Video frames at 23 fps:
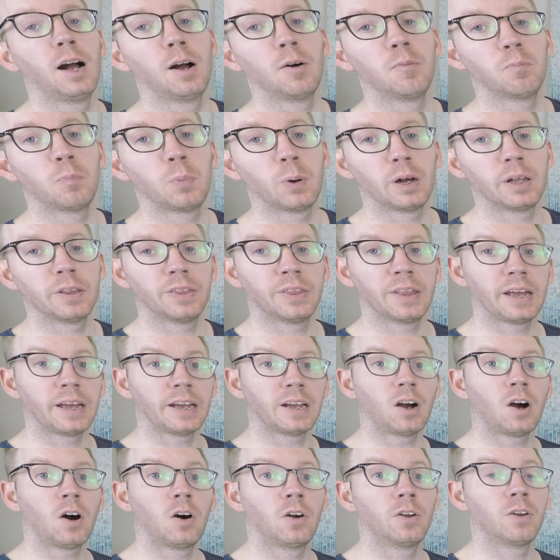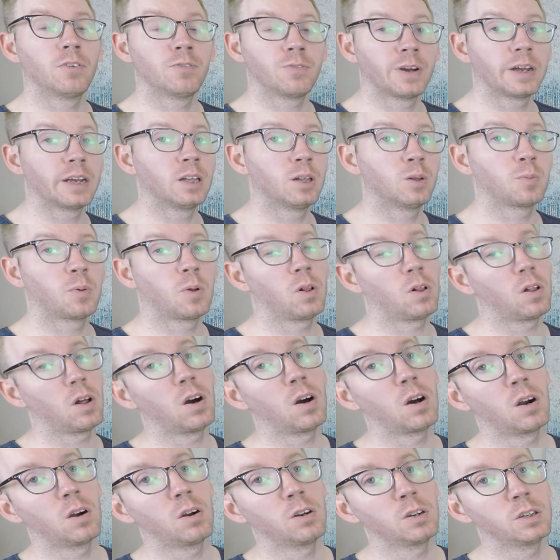but they aren't available
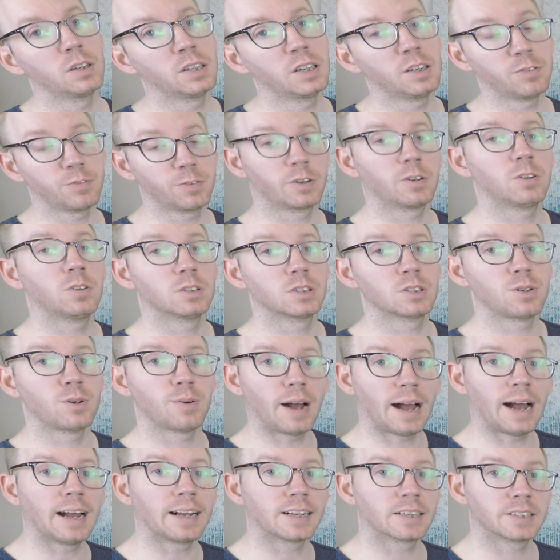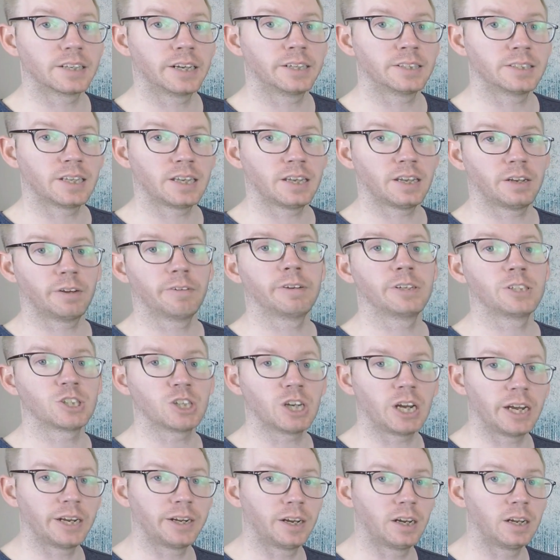or are difficult to access here in
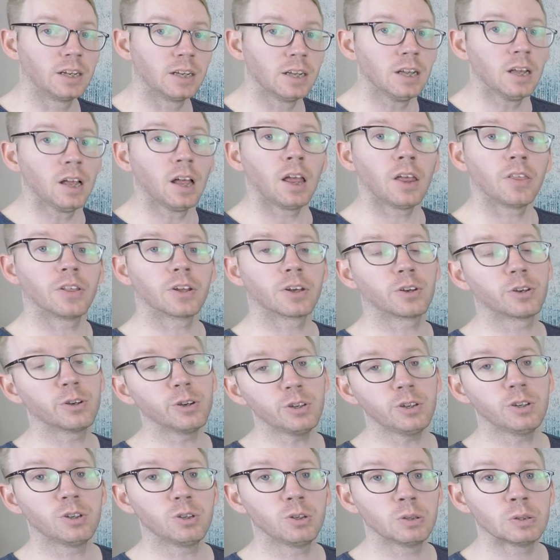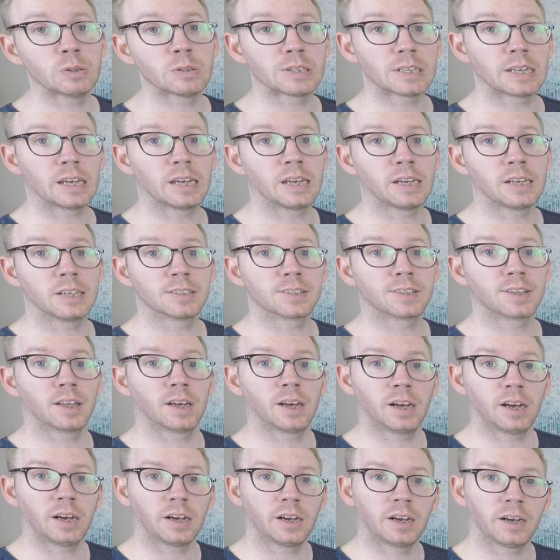China. The good news is
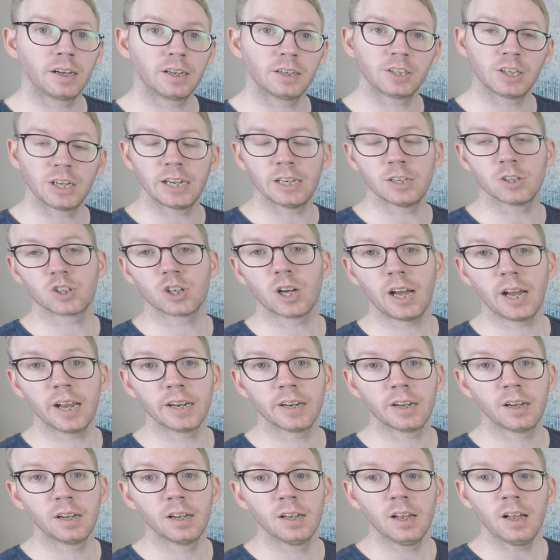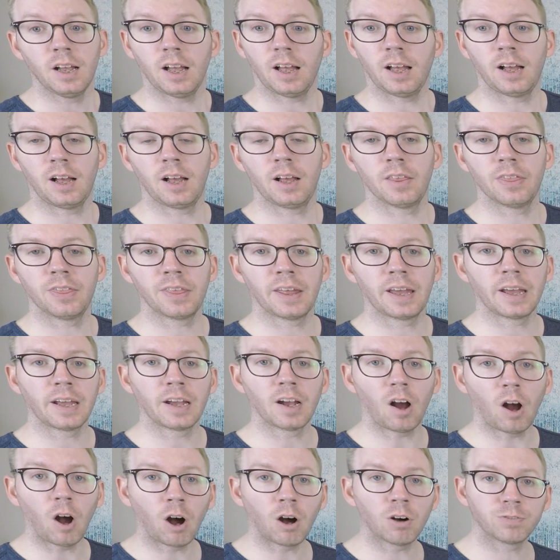that in China they
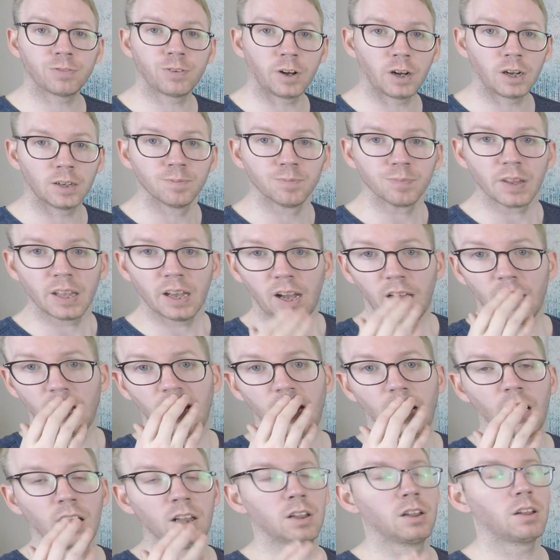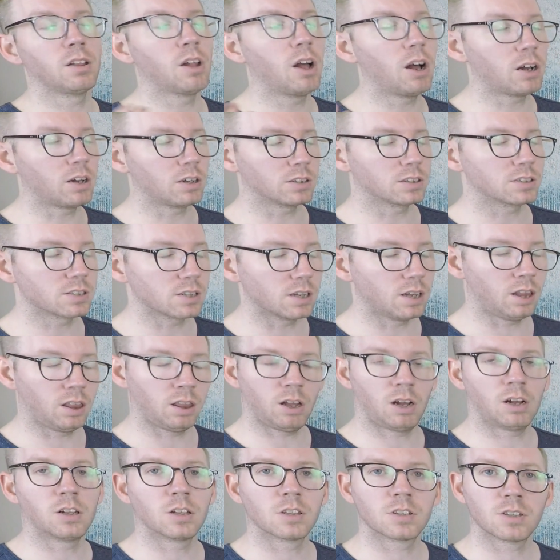offer a lot
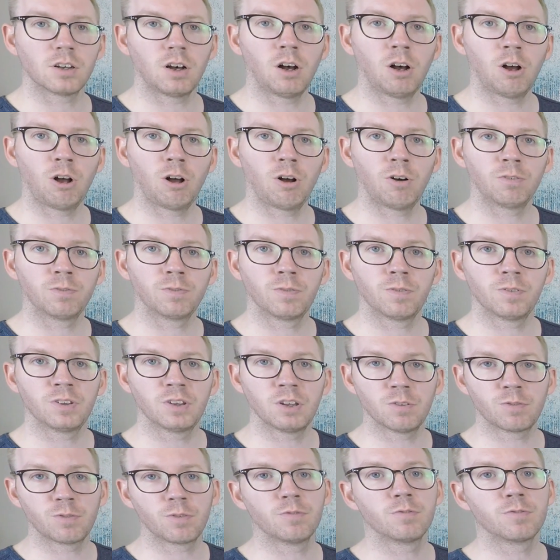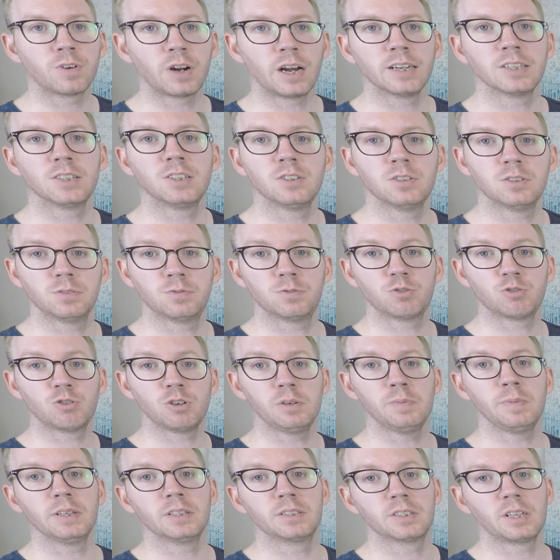of different varieties of
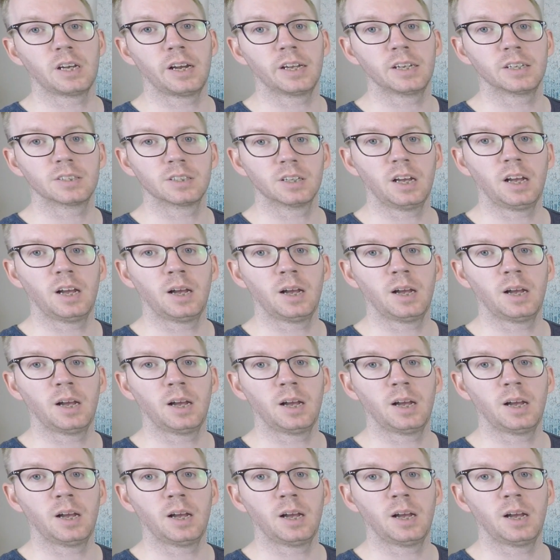streaming sites,